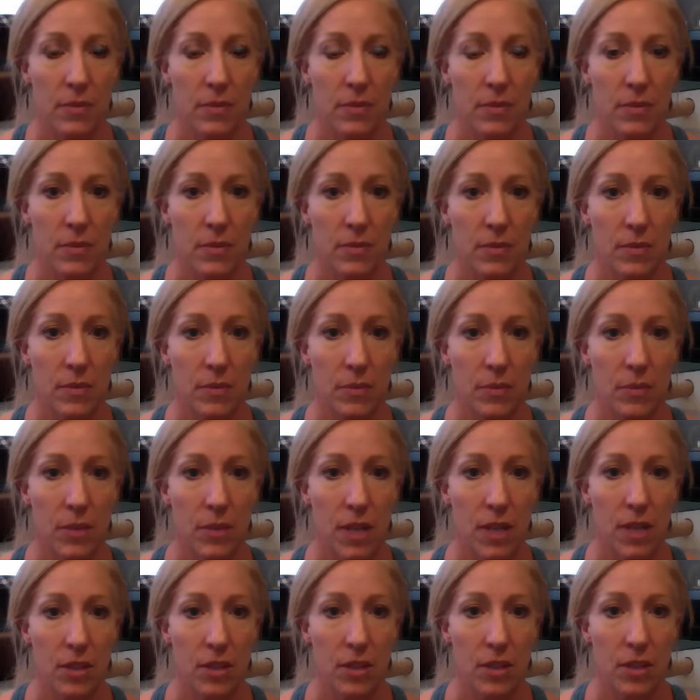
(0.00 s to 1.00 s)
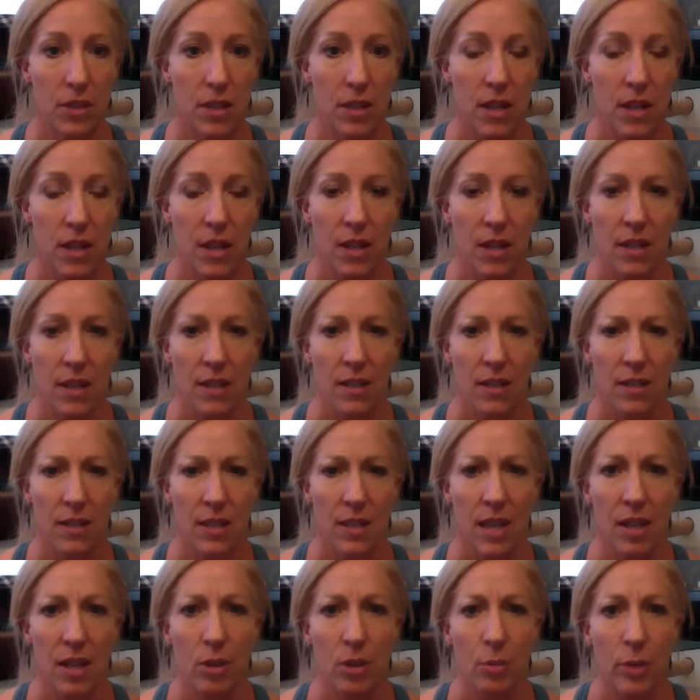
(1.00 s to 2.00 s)
Let your
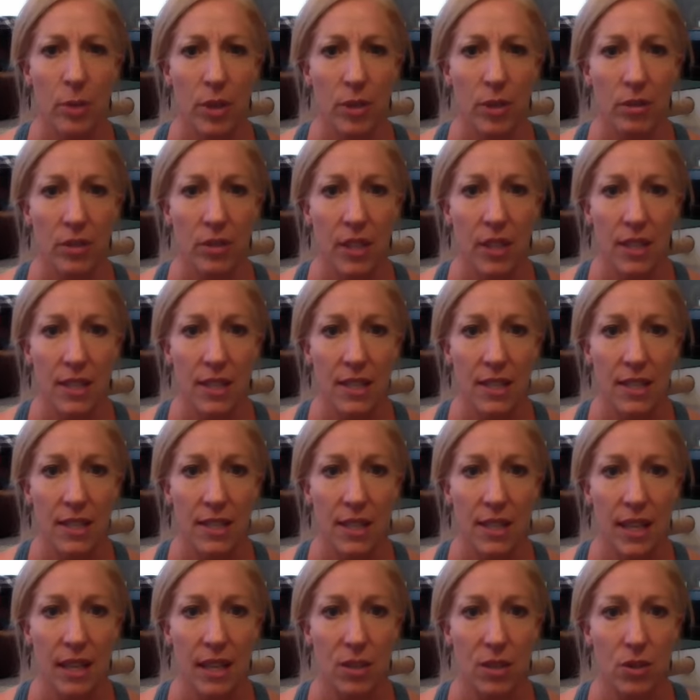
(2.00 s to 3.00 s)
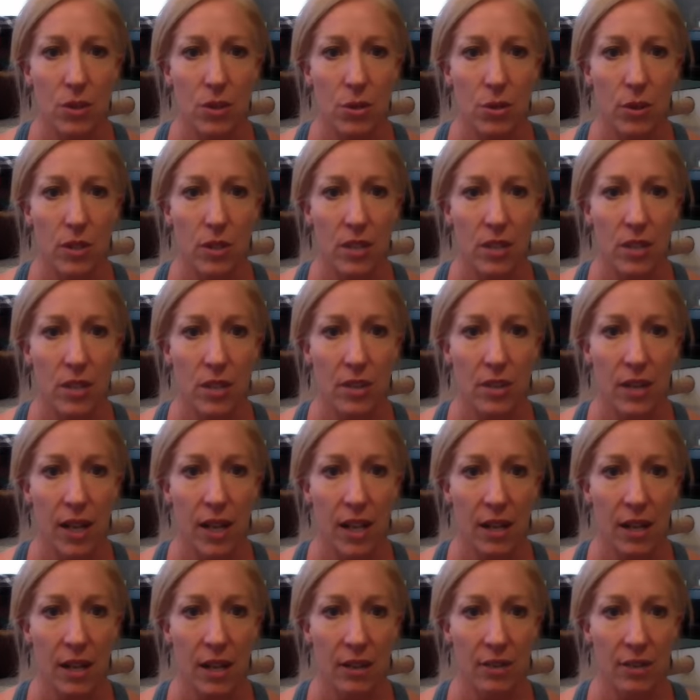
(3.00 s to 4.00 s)
tailbone kind of sink towards the
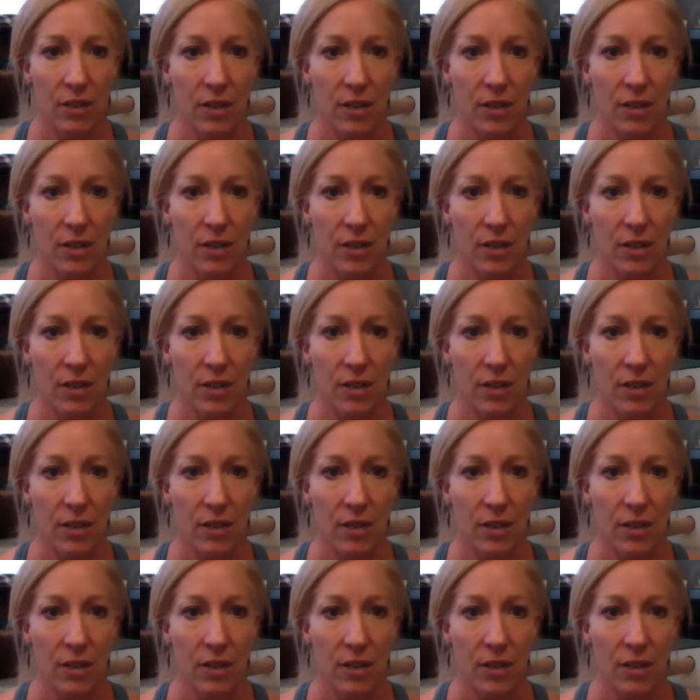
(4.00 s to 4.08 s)
ground,